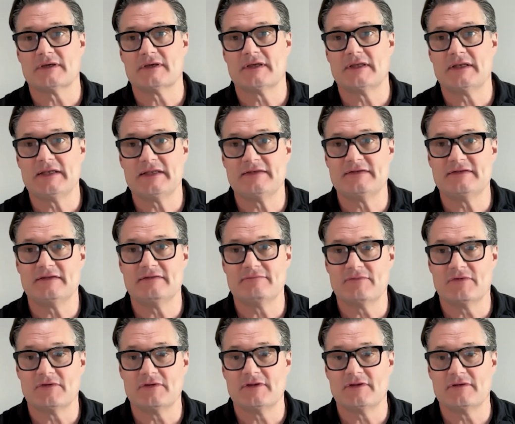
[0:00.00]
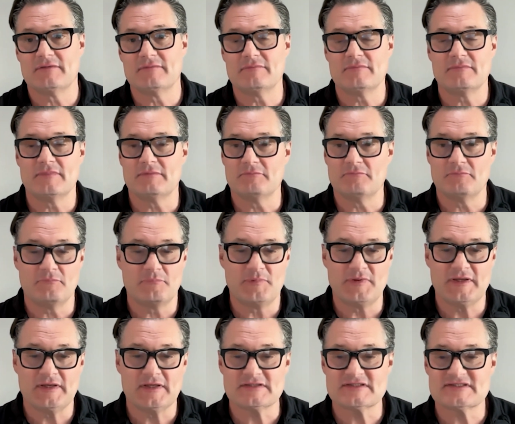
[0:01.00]
LED volume,
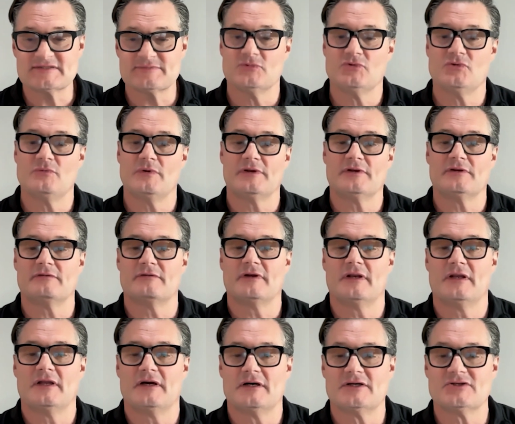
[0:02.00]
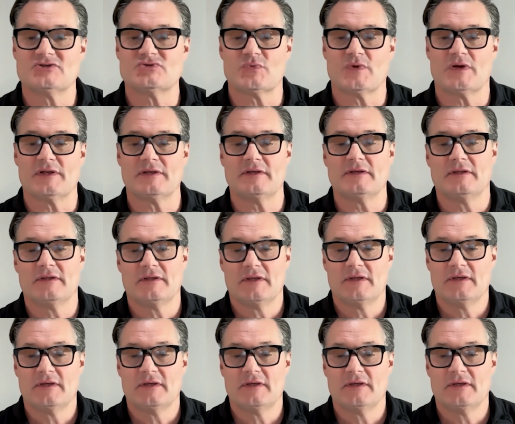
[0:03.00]
be it a small one or a large one,